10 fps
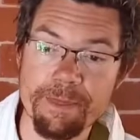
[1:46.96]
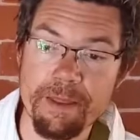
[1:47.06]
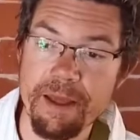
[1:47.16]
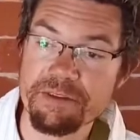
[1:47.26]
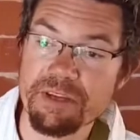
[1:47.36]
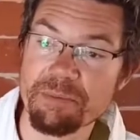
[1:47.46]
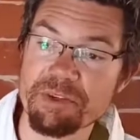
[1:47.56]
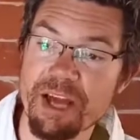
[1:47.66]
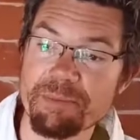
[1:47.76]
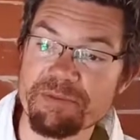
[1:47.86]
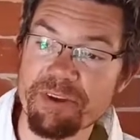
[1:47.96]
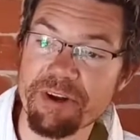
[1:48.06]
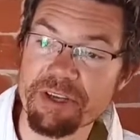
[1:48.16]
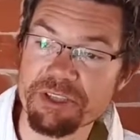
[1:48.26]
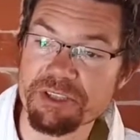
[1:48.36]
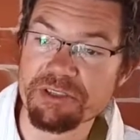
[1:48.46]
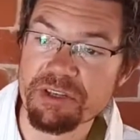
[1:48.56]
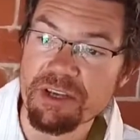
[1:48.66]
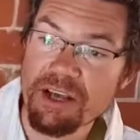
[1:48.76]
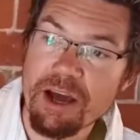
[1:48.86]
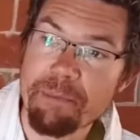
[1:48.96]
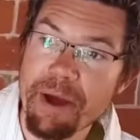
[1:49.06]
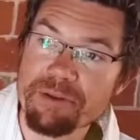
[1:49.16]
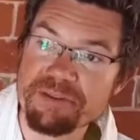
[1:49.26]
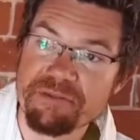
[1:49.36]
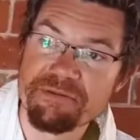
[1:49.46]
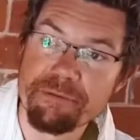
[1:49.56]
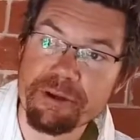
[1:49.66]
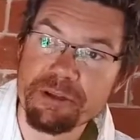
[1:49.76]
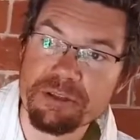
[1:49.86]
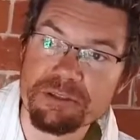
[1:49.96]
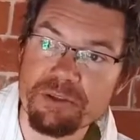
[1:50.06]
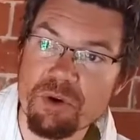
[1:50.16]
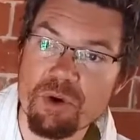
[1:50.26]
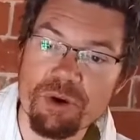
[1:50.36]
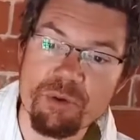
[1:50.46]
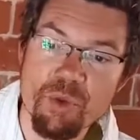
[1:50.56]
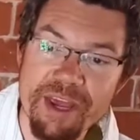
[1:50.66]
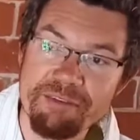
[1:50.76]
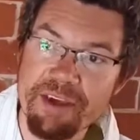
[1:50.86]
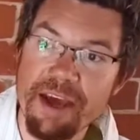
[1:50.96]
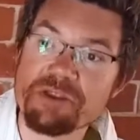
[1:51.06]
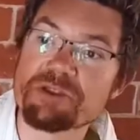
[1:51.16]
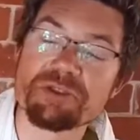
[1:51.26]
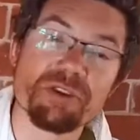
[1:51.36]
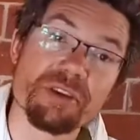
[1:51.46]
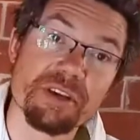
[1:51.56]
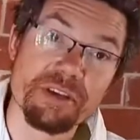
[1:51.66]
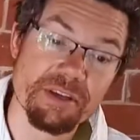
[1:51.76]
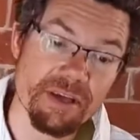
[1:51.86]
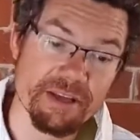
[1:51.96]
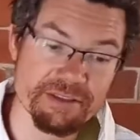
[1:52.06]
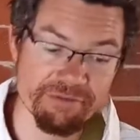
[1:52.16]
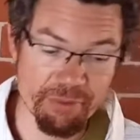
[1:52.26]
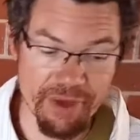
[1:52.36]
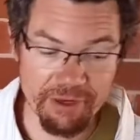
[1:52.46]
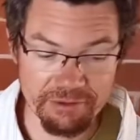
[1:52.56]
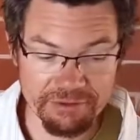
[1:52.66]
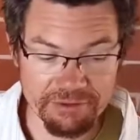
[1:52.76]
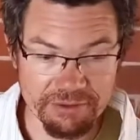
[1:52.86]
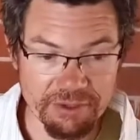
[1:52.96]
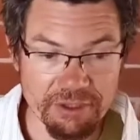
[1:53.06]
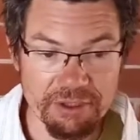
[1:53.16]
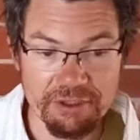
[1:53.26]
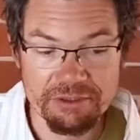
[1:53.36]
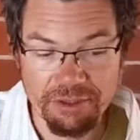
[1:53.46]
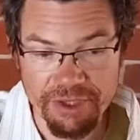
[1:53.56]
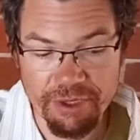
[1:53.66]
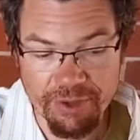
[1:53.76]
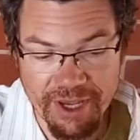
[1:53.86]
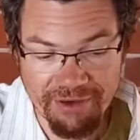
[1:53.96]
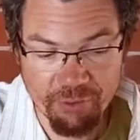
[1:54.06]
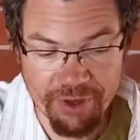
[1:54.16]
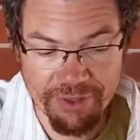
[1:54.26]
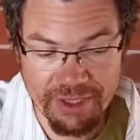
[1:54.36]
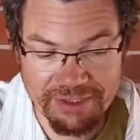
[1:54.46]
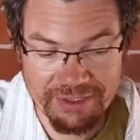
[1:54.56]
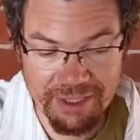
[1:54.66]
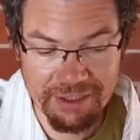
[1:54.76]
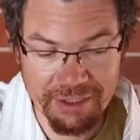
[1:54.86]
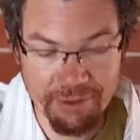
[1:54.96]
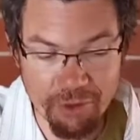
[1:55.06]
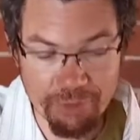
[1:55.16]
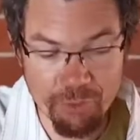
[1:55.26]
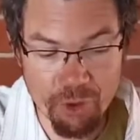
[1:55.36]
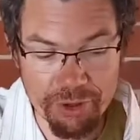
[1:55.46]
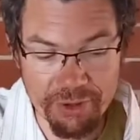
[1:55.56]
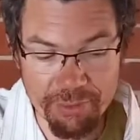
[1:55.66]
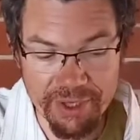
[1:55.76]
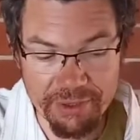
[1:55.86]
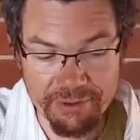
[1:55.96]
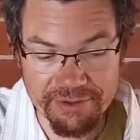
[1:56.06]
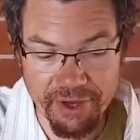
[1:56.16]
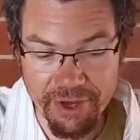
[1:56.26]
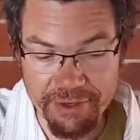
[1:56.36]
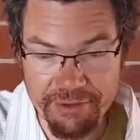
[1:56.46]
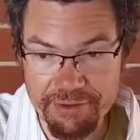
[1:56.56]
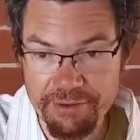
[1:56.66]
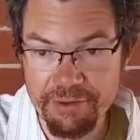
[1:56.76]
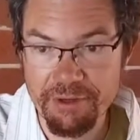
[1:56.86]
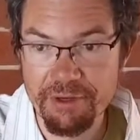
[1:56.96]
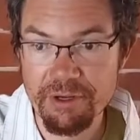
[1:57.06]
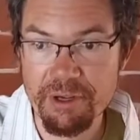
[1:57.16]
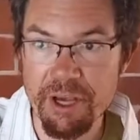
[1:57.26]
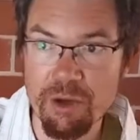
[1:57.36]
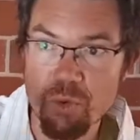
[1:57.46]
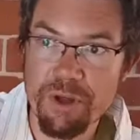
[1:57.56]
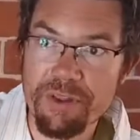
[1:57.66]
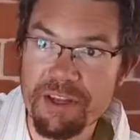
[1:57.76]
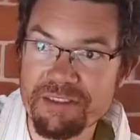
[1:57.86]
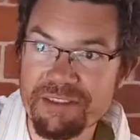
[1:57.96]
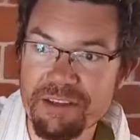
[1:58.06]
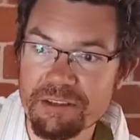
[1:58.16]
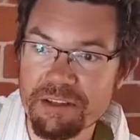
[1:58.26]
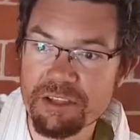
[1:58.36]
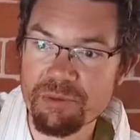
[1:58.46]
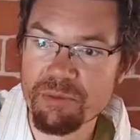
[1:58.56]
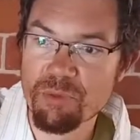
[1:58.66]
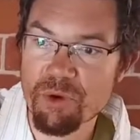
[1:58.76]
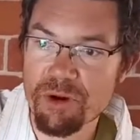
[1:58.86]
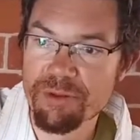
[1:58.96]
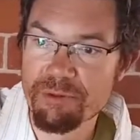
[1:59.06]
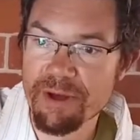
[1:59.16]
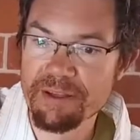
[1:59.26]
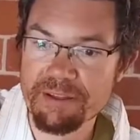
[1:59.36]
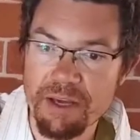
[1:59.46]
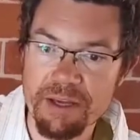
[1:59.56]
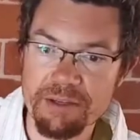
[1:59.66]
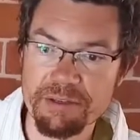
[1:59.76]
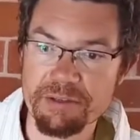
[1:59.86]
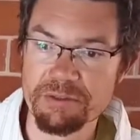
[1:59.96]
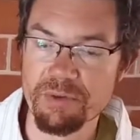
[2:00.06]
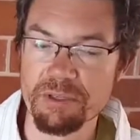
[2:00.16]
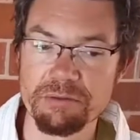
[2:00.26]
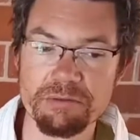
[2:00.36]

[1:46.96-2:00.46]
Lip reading: and sometimes various amounts of frilled or wavy edges to the ends of the petals. So here we have one that's slightly more on the pinker side, and one that's a little bit more on the red side here as well.